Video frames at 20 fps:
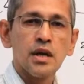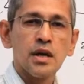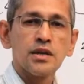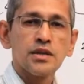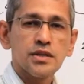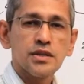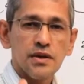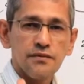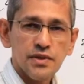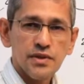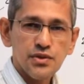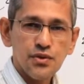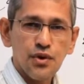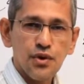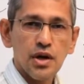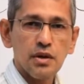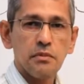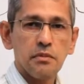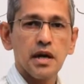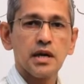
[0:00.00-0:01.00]
7
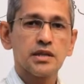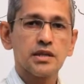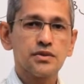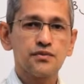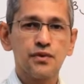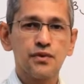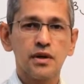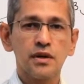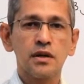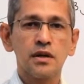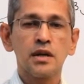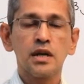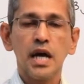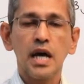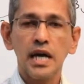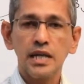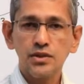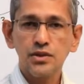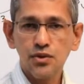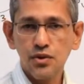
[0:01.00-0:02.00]
square minus 1,
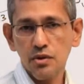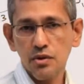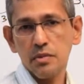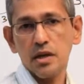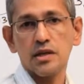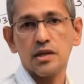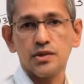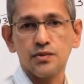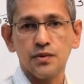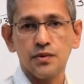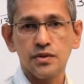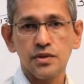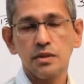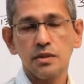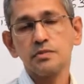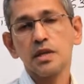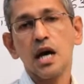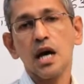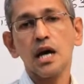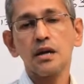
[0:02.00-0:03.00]
9 square minus 1.
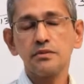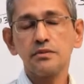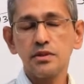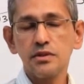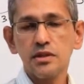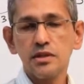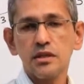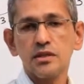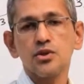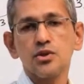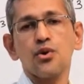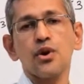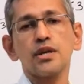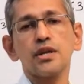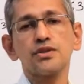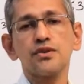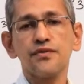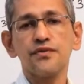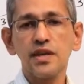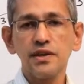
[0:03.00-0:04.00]
Sometimes it's the
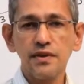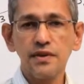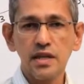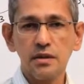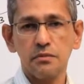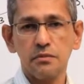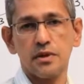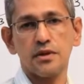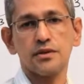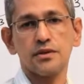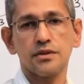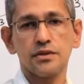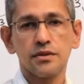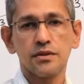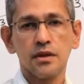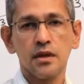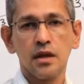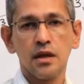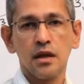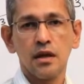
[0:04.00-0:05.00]
squares of even numbers.
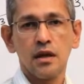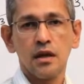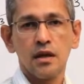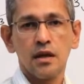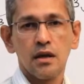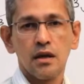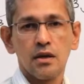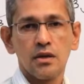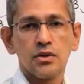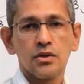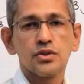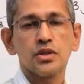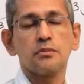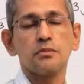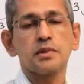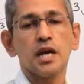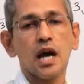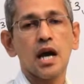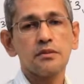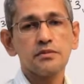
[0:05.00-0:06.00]

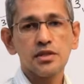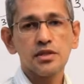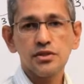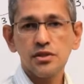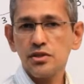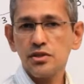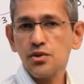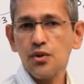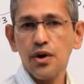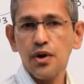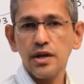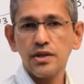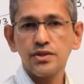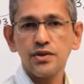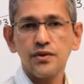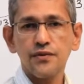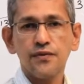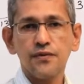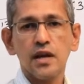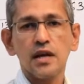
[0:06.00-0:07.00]
Sometimes it's the squares
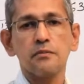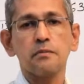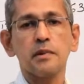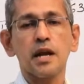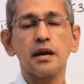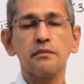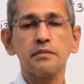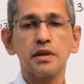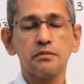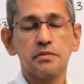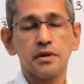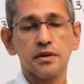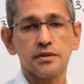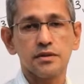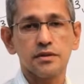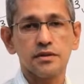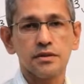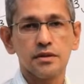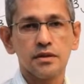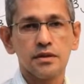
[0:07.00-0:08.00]
of like prime
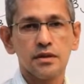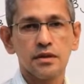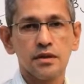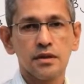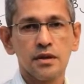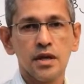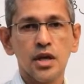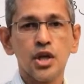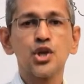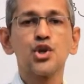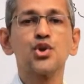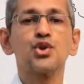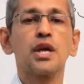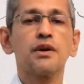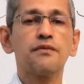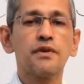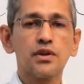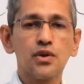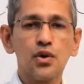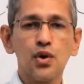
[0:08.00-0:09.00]
numbers. You
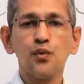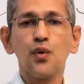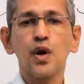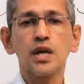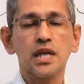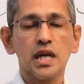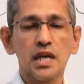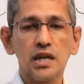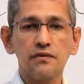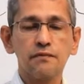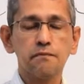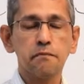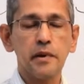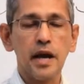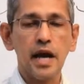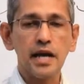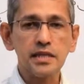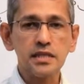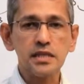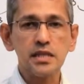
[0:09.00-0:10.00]
never know what kind of
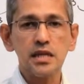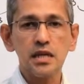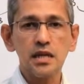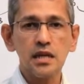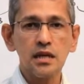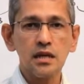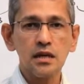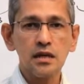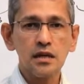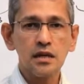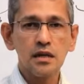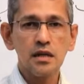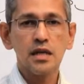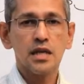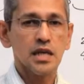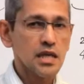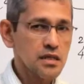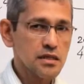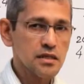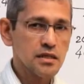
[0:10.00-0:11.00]
pattern
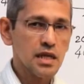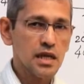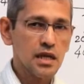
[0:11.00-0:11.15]
is